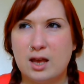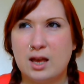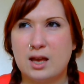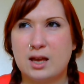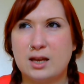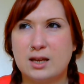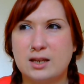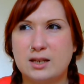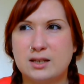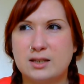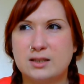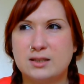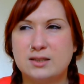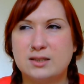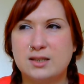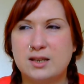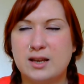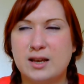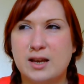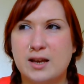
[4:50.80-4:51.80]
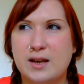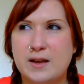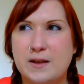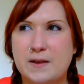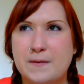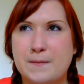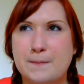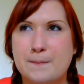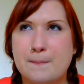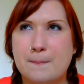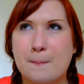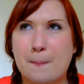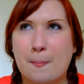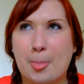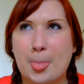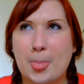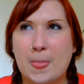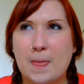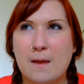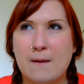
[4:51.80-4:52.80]
And um,
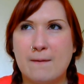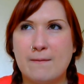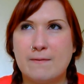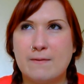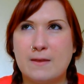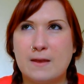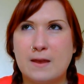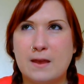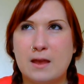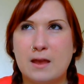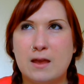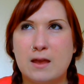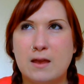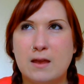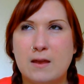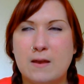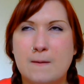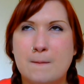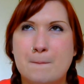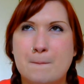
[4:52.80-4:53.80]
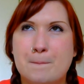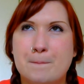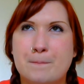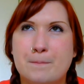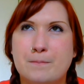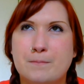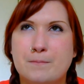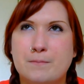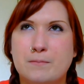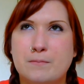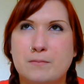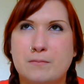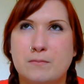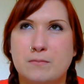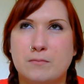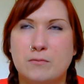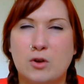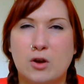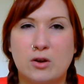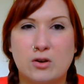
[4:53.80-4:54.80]
the
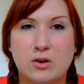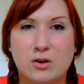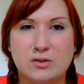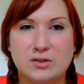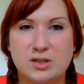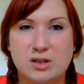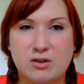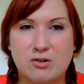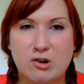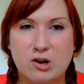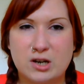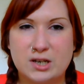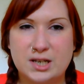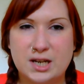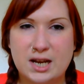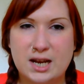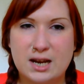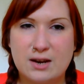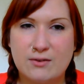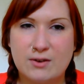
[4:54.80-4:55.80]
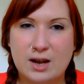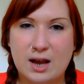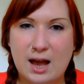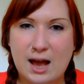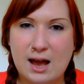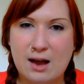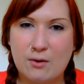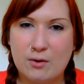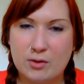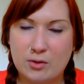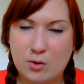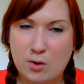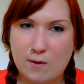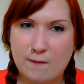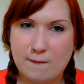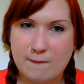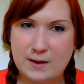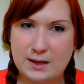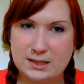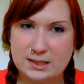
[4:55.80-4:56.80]
diagnostic criteria, how I thought
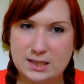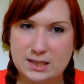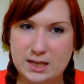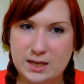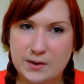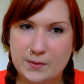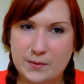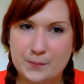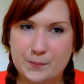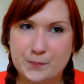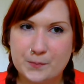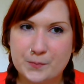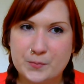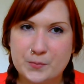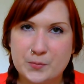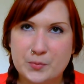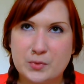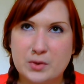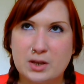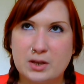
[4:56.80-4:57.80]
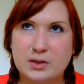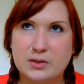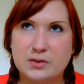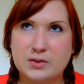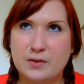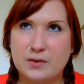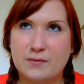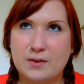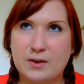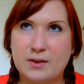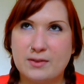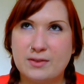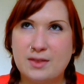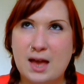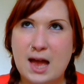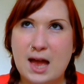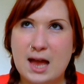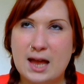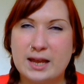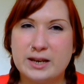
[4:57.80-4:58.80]
I fit it, and stuff like
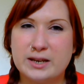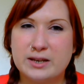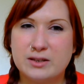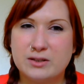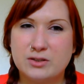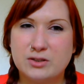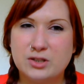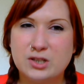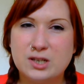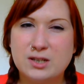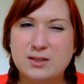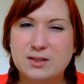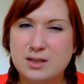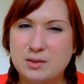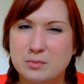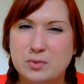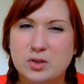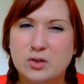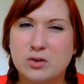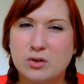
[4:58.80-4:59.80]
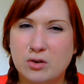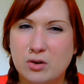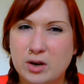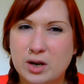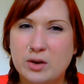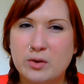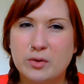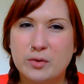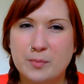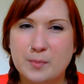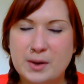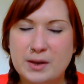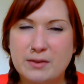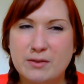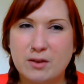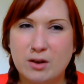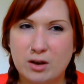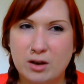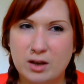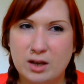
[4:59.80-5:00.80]
that. And she seemed to agree with me
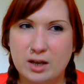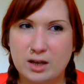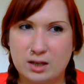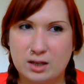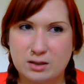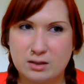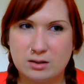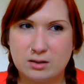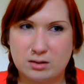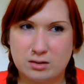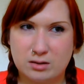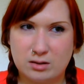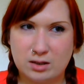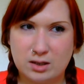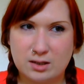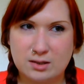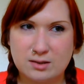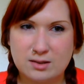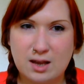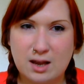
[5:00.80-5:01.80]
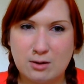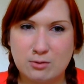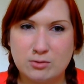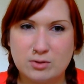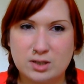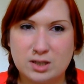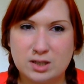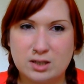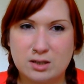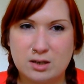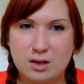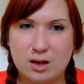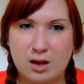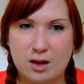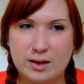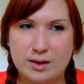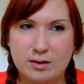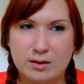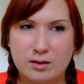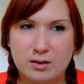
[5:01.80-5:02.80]
that it, sounded
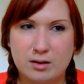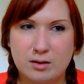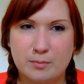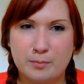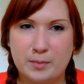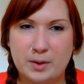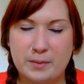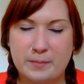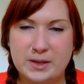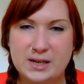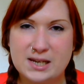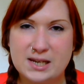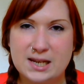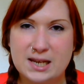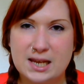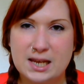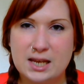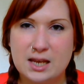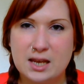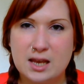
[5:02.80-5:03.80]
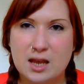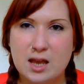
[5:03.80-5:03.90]
like BPD,